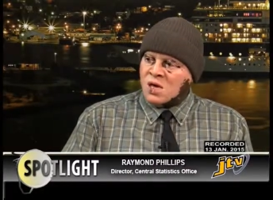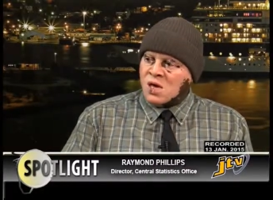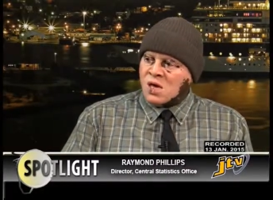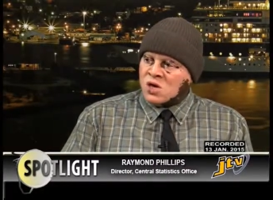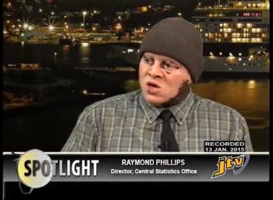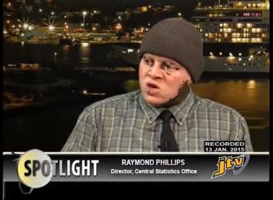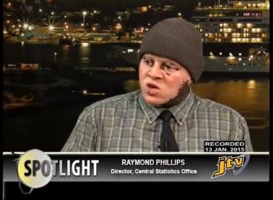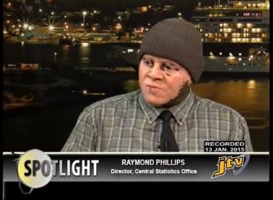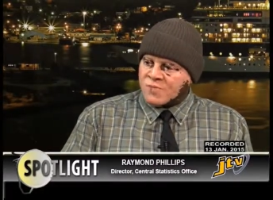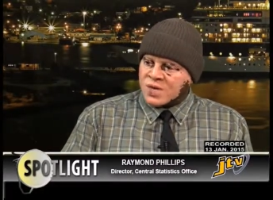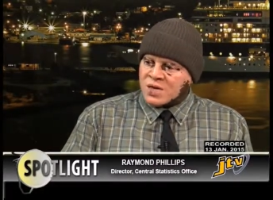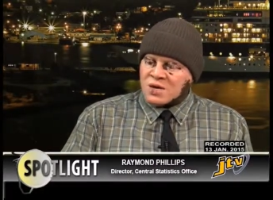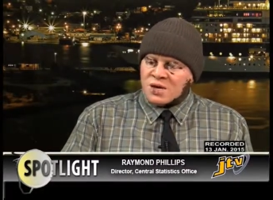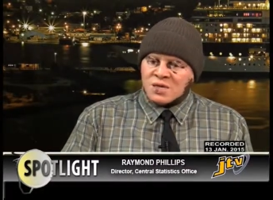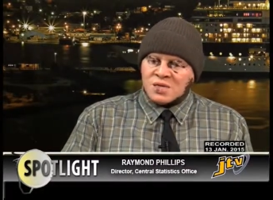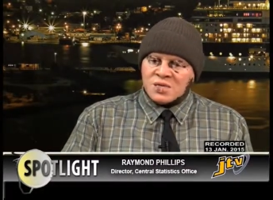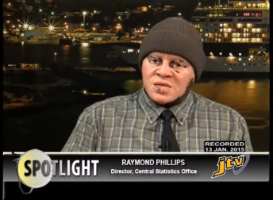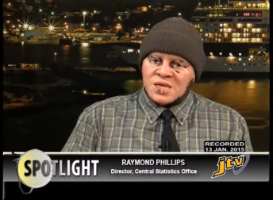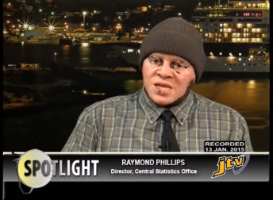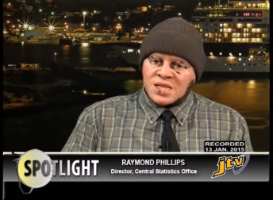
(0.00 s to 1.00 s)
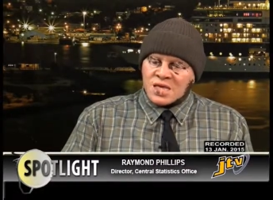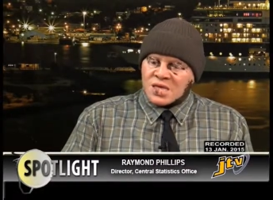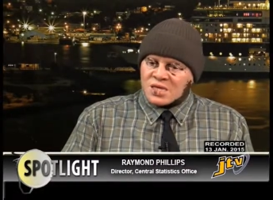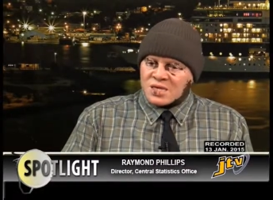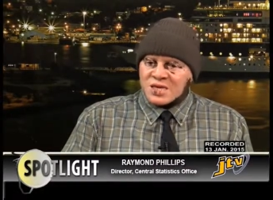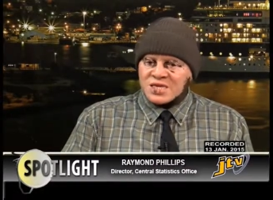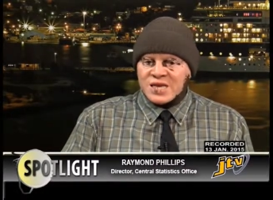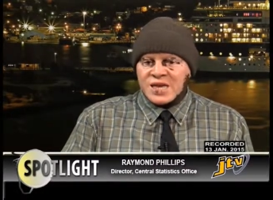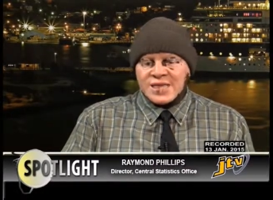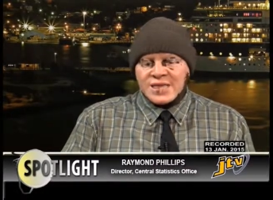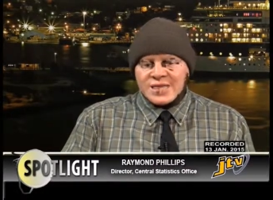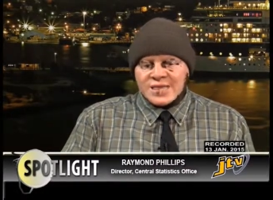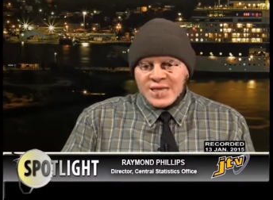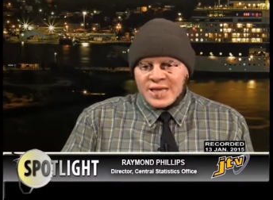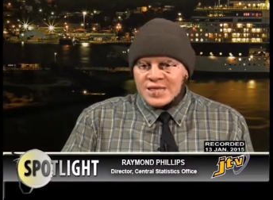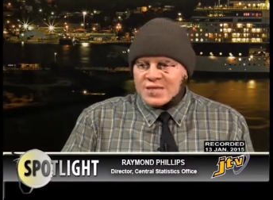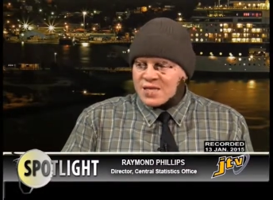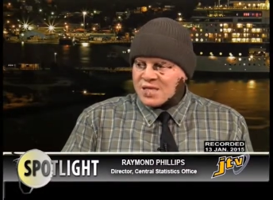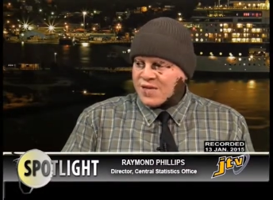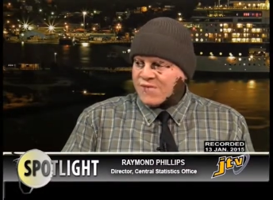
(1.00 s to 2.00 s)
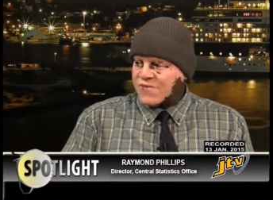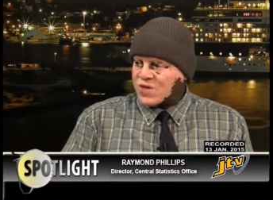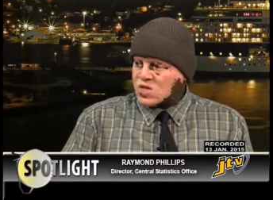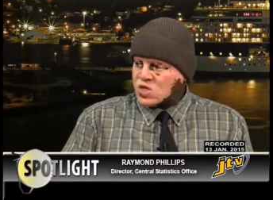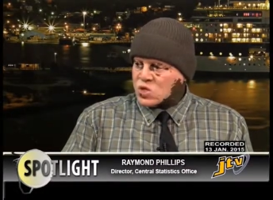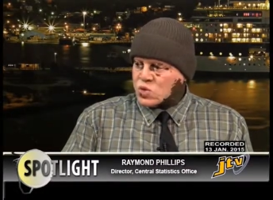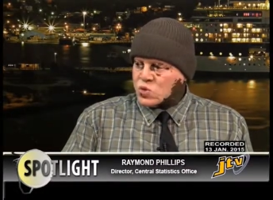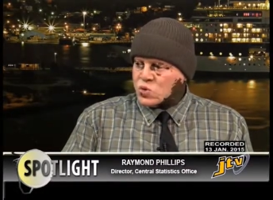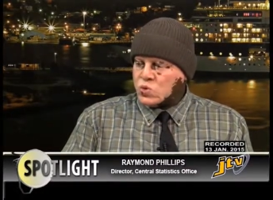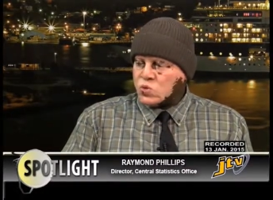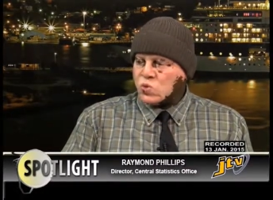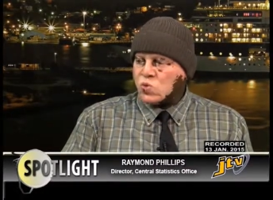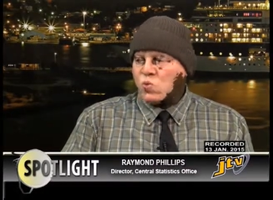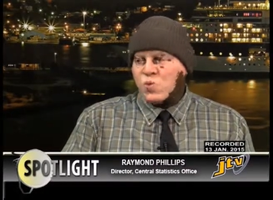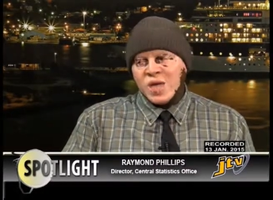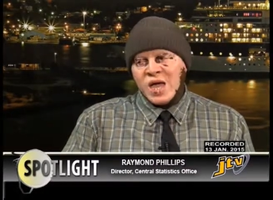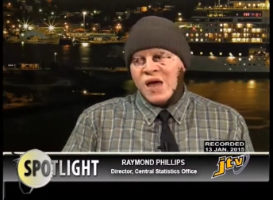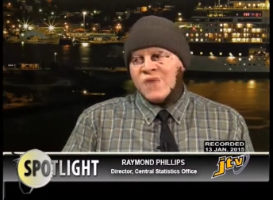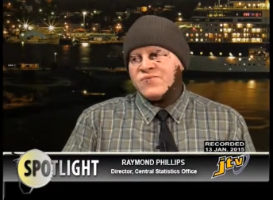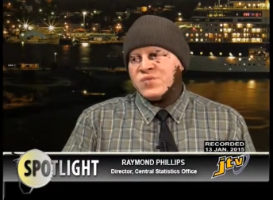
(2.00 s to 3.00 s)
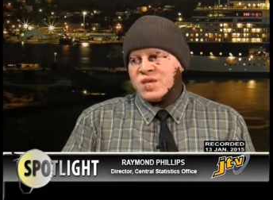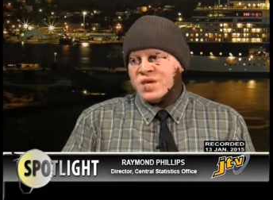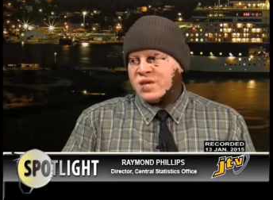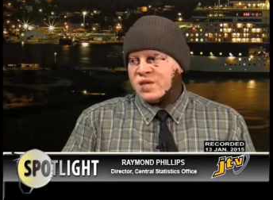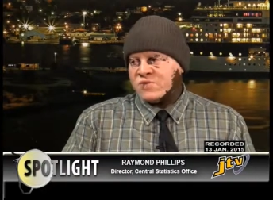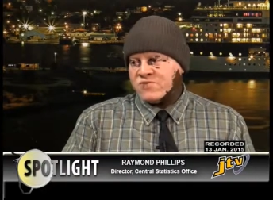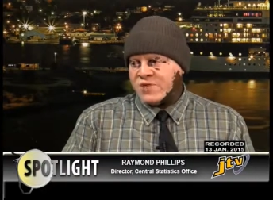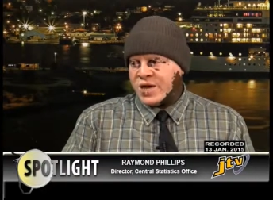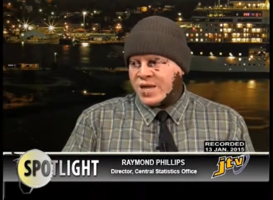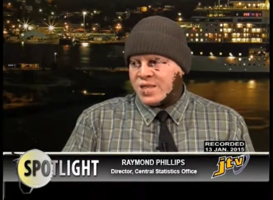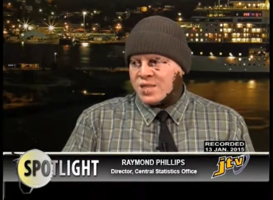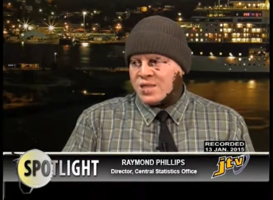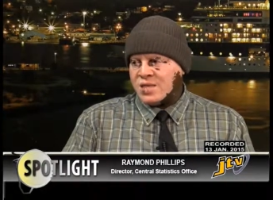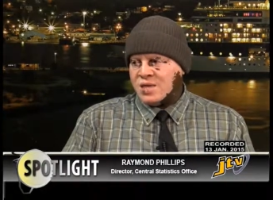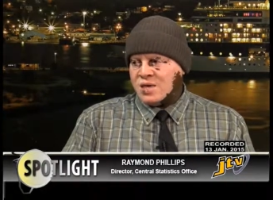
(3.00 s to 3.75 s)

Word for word: You know, because it is such a sensitive issue, we have to get it right.